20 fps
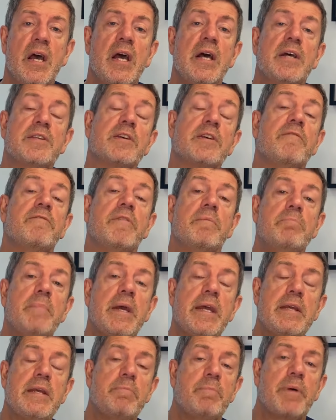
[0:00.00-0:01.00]
So for
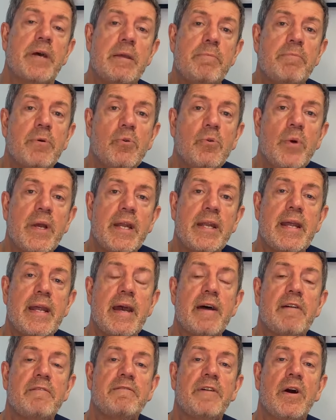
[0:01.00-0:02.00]
many people, we're now
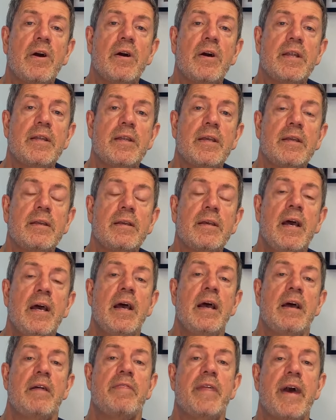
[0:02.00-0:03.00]
finding
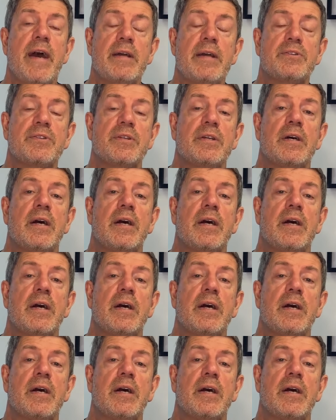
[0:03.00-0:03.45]
that